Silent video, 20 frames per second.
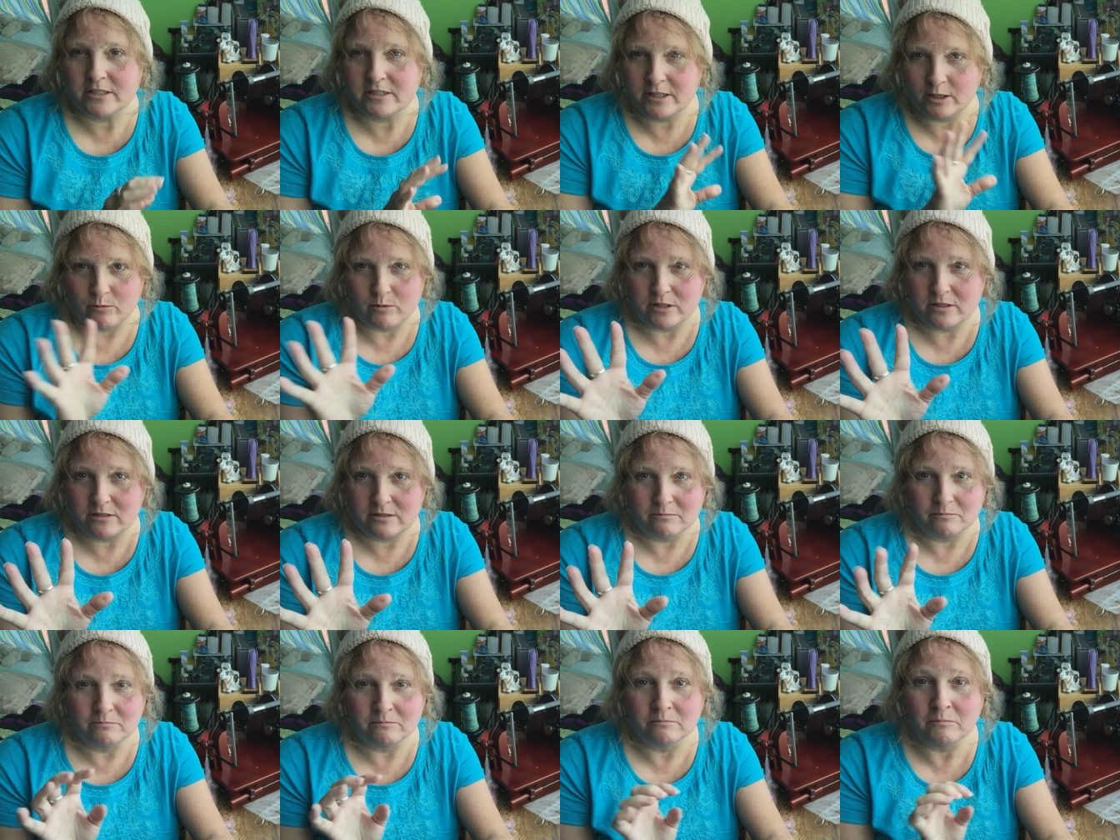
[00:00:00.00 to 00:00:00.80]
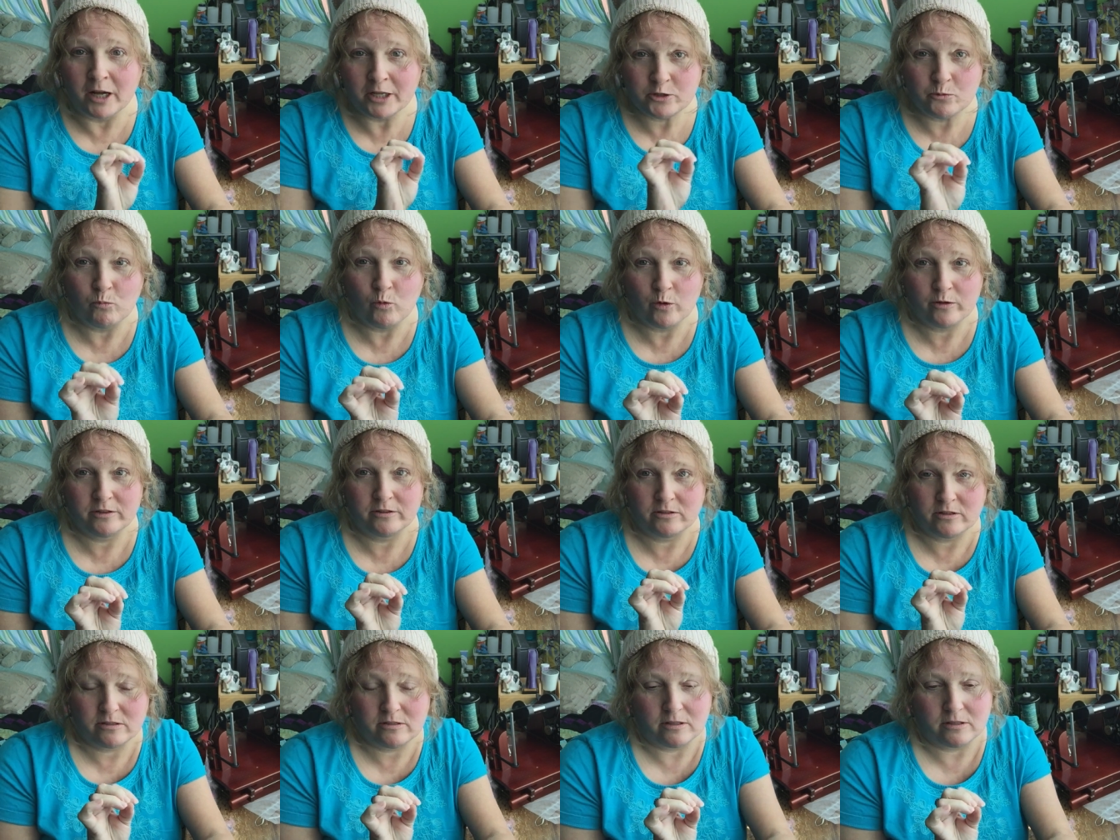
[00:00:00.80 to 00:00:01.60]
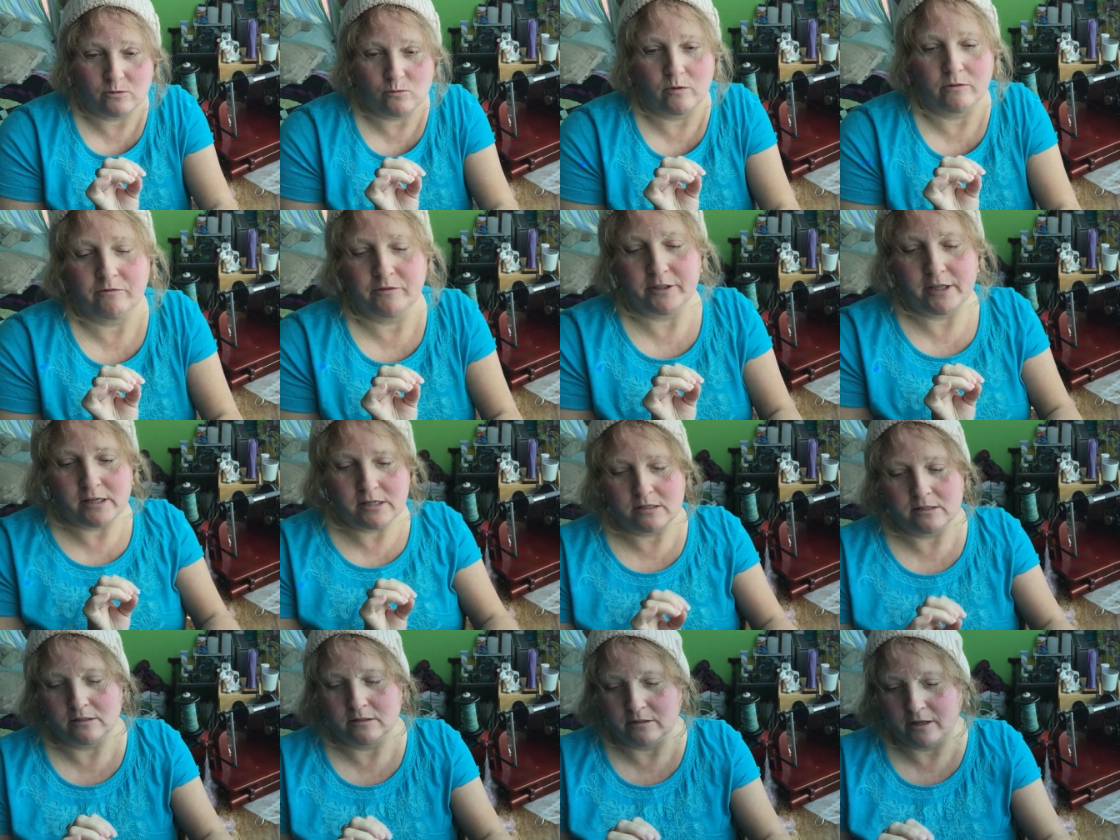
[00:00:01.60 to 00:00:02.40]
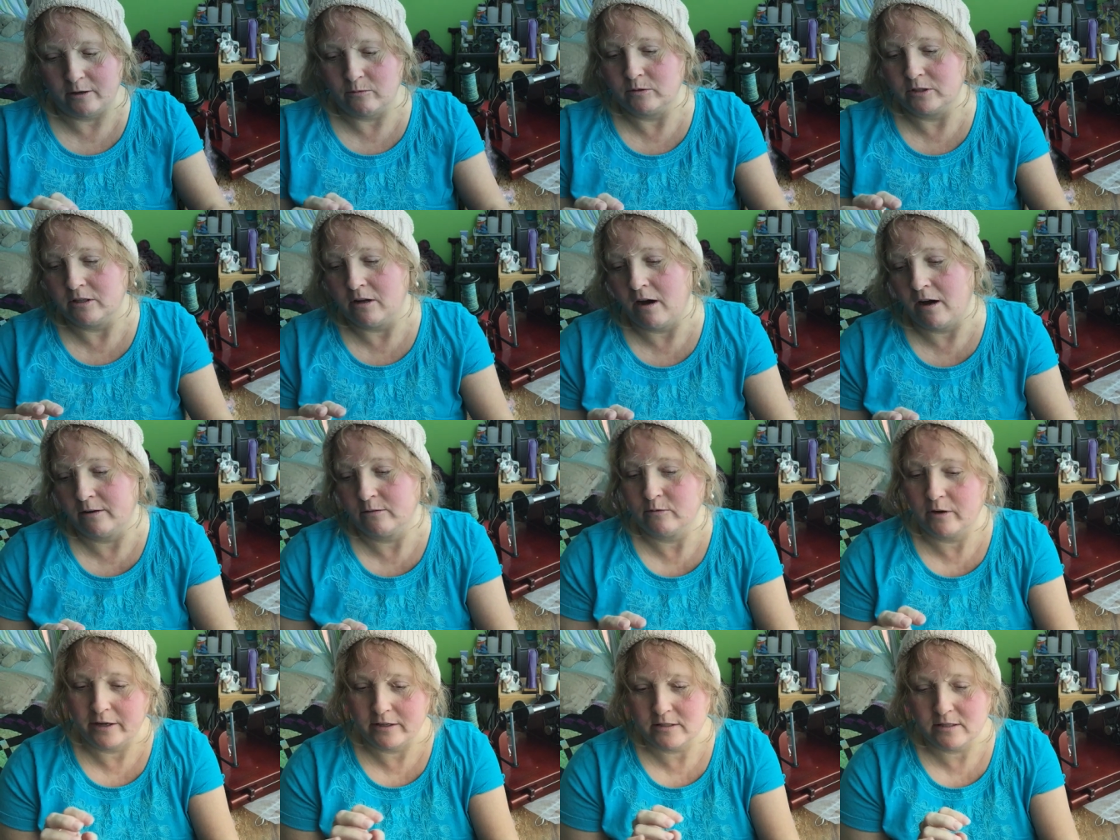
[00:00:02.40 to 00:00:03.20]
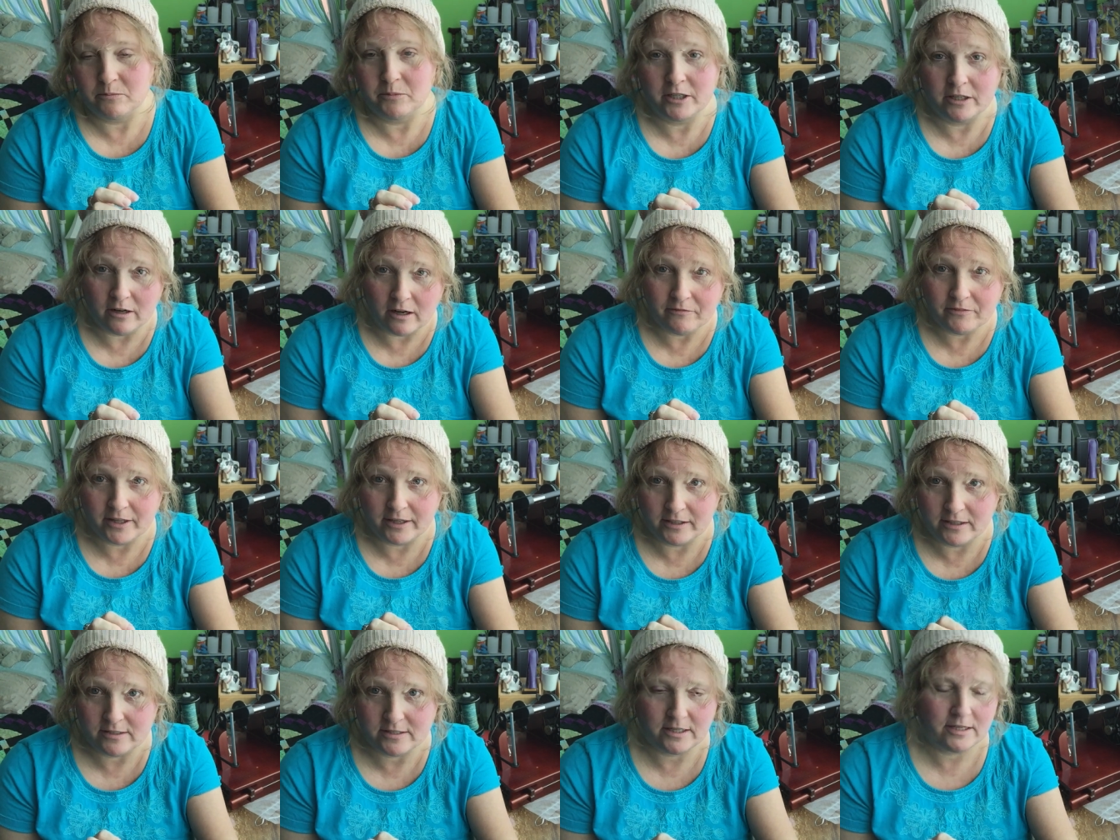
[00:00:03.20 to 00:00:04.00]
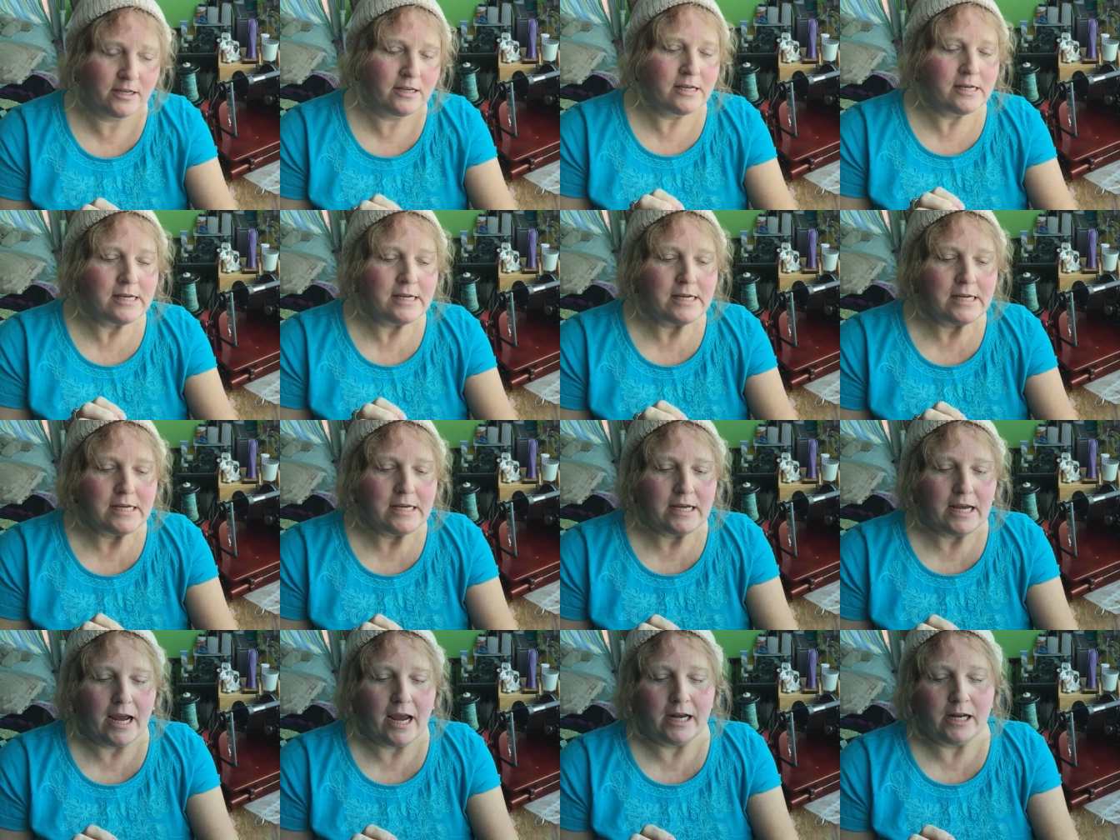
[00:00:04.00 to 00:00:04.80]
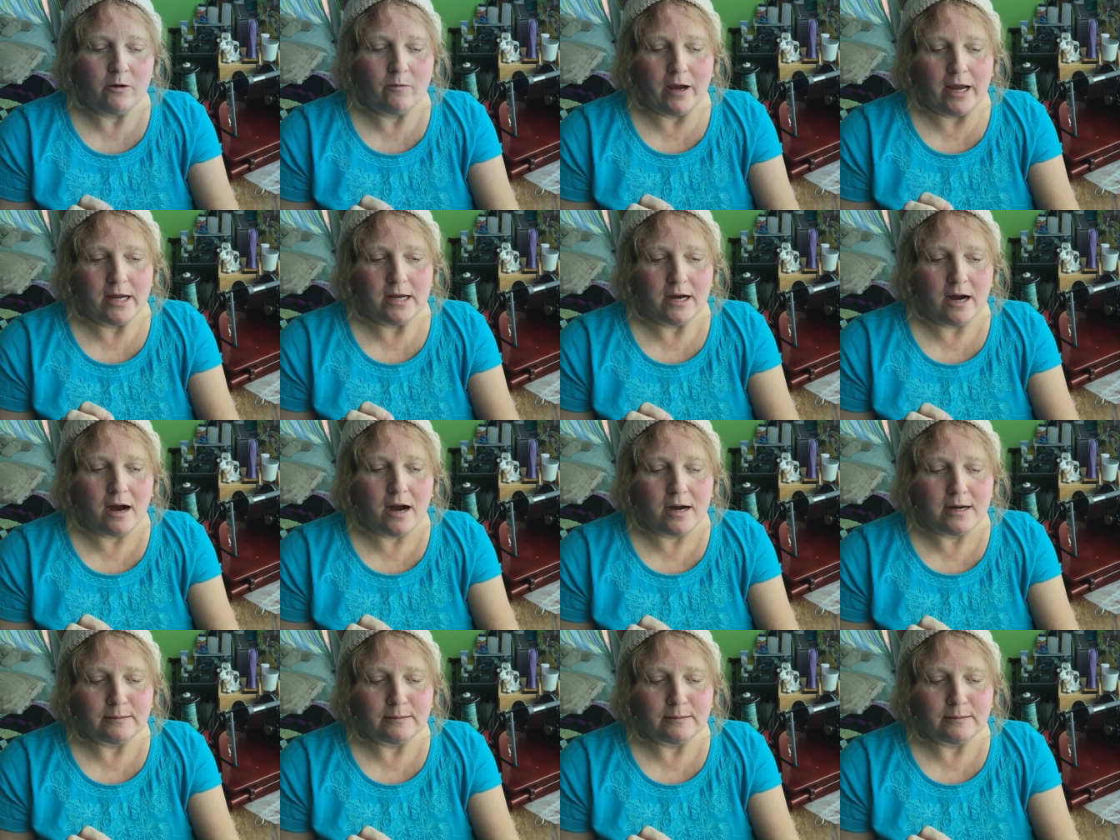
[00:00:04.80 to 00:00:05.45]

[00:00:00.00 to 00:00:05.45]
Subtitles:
There was much more than just this one fleece. I would not write somebody off that easy. Anyway,